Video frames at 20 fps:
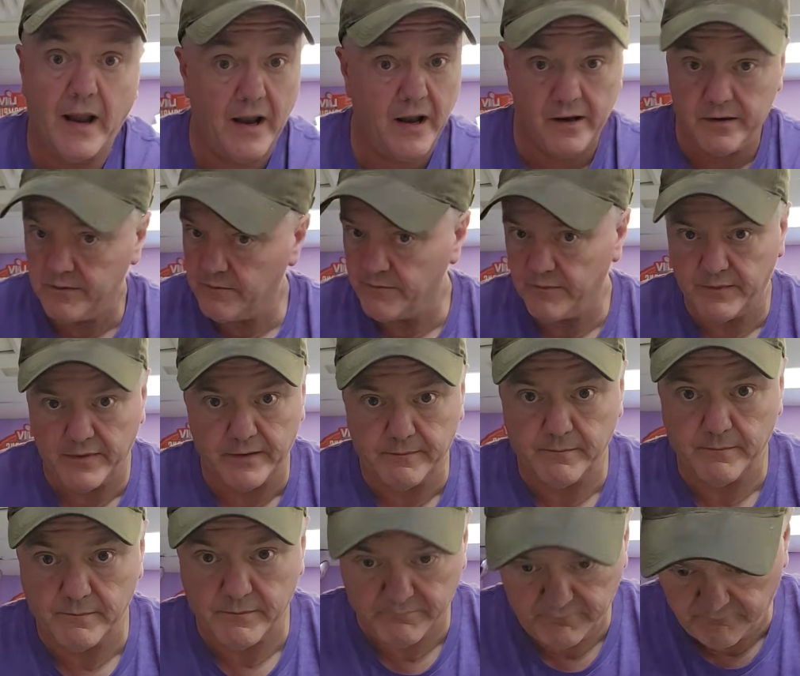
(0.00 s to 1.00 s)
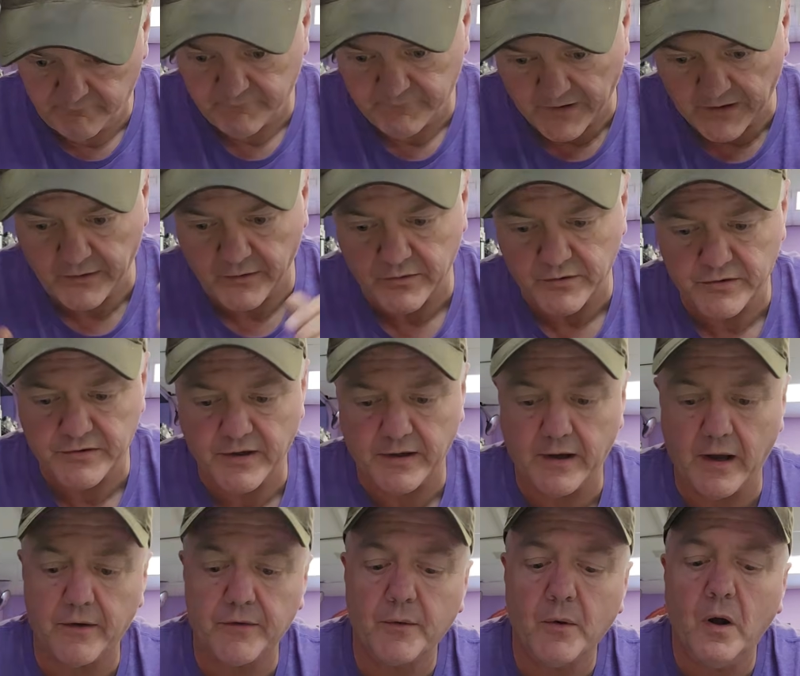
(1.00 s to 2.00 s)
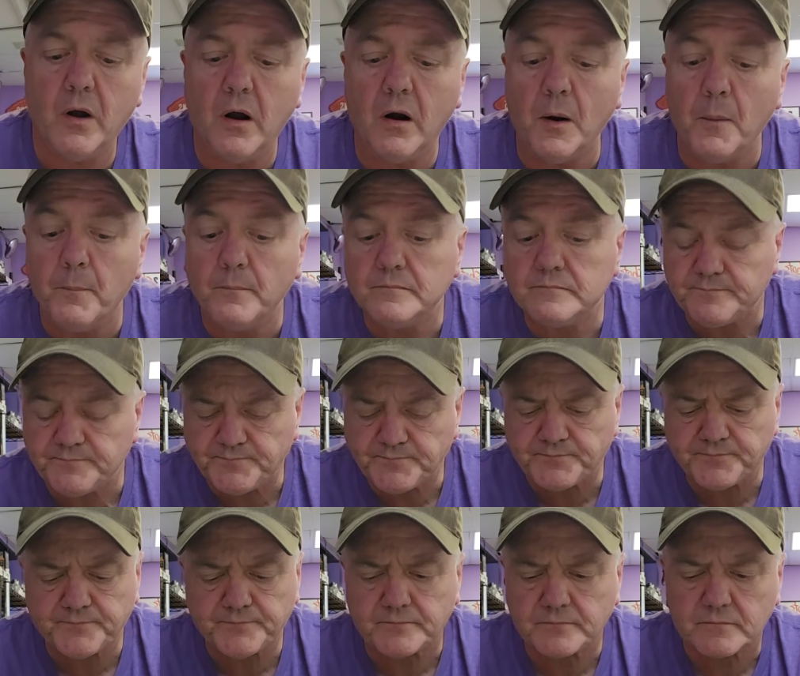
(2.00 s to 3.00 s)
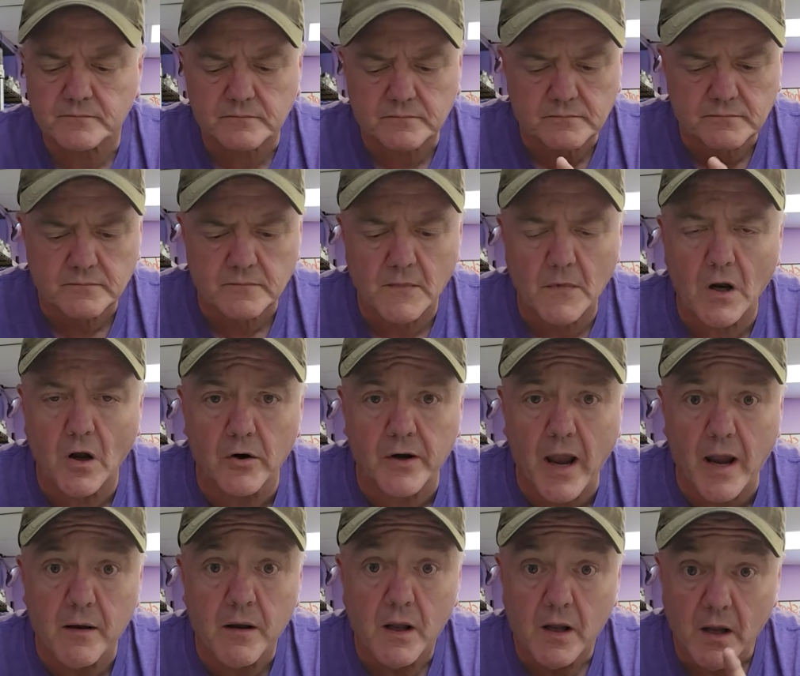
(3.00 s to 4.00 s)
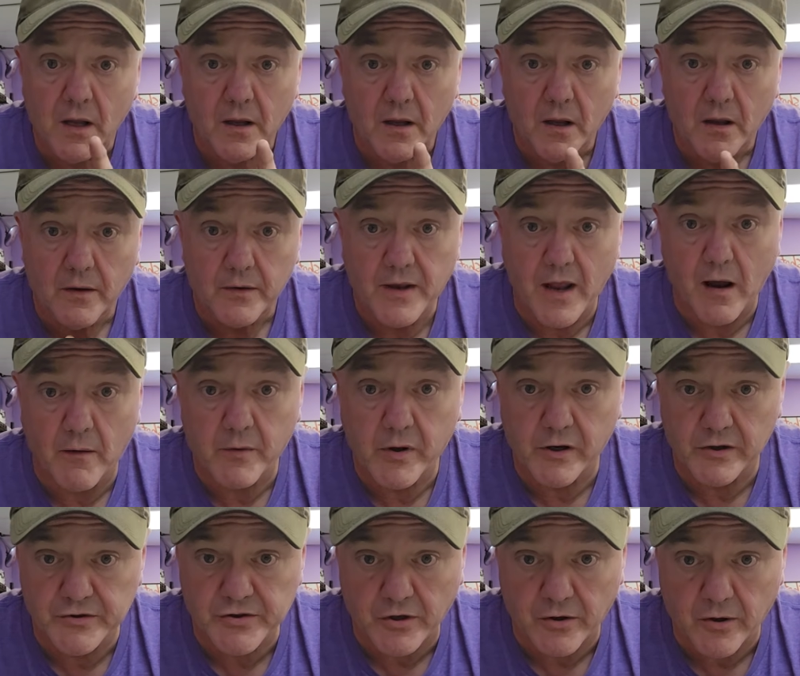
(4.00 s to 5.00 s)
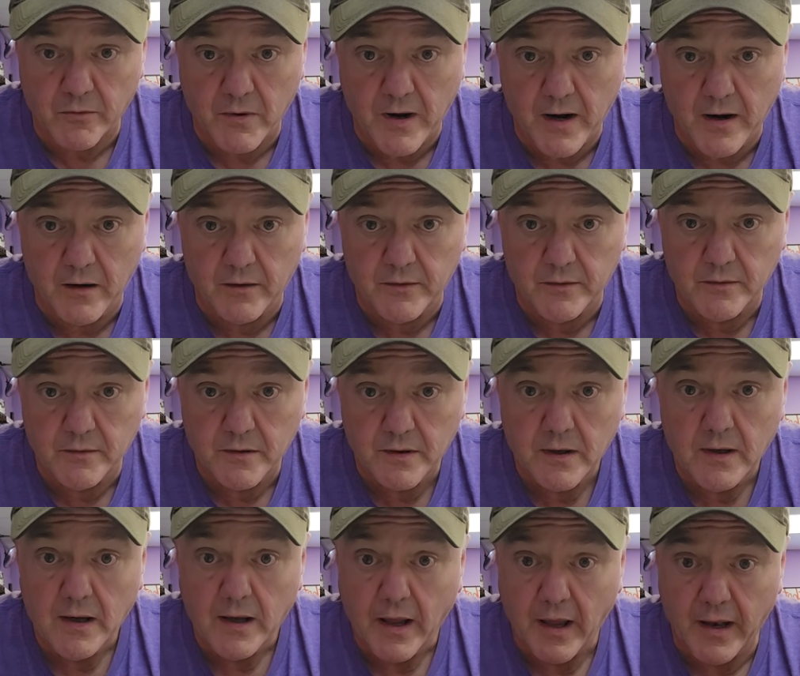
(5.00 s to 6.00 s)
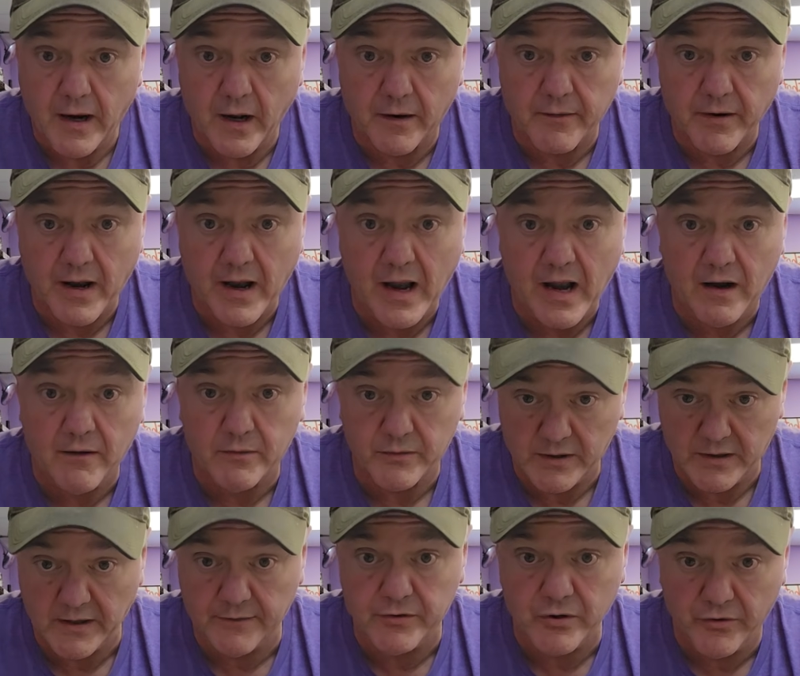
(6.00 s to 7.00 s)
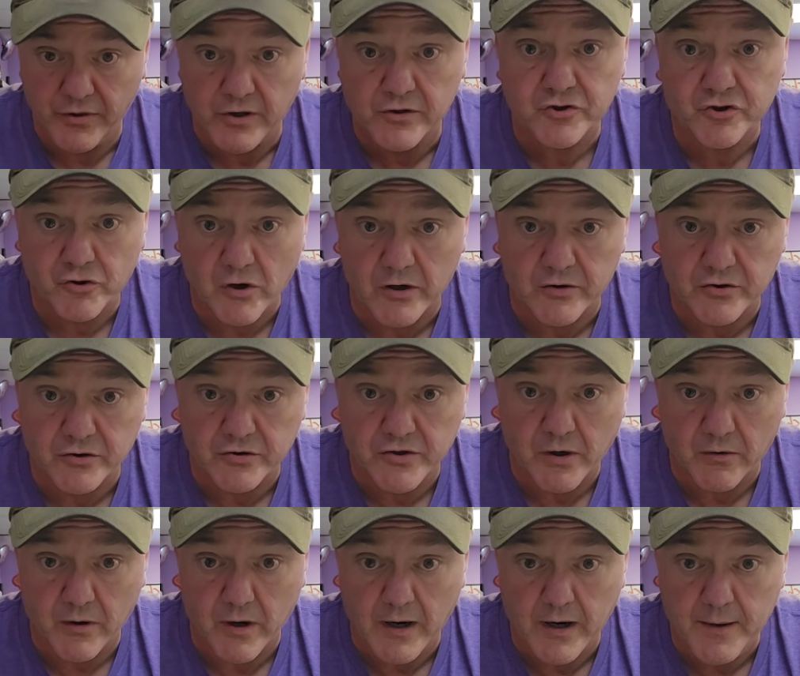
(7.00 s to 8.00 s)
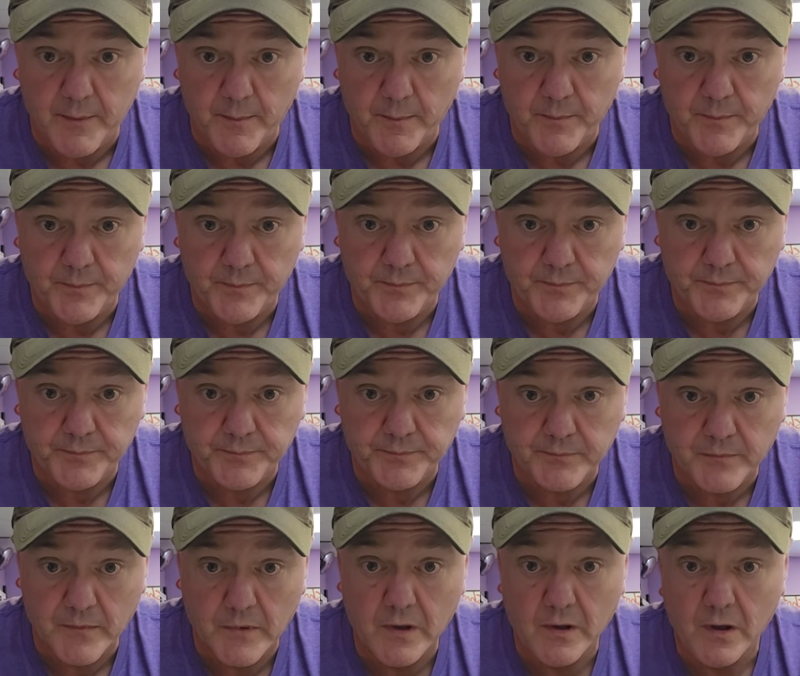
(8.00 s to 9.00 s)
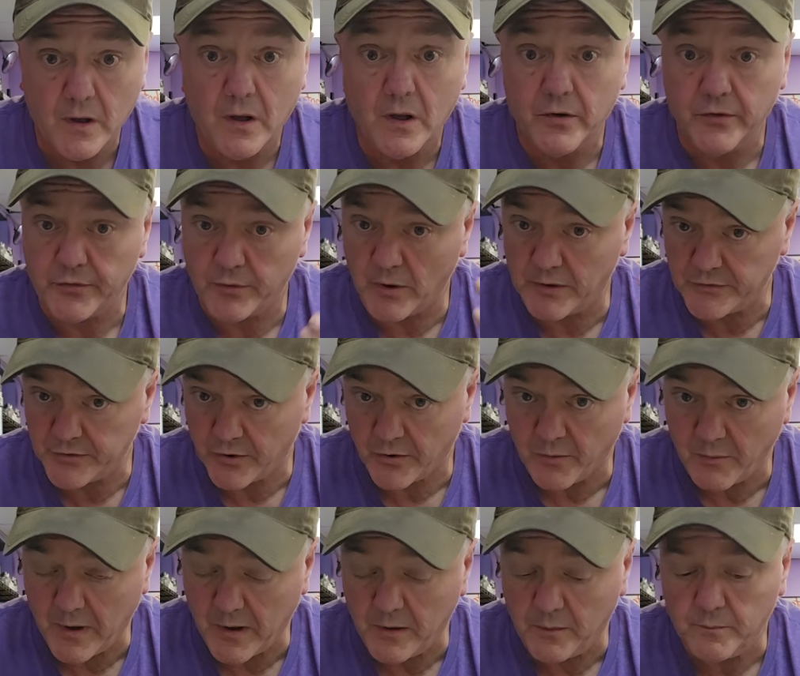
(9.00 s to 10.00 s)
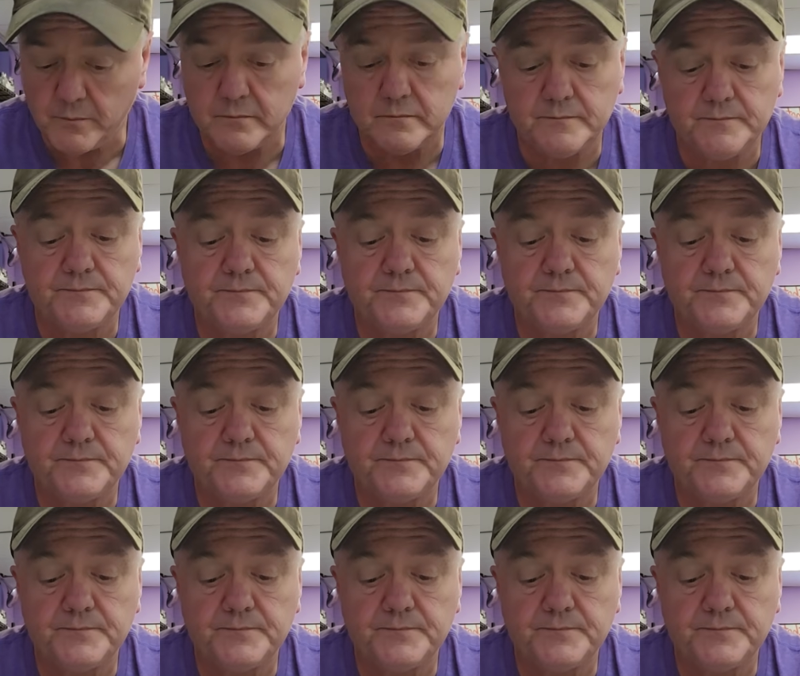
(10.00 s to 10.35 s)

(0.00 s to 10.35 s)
And they usually say yes. All right. Okay, now I'm going to turn around and I'm going to give you the instructions, all right? So I turn around.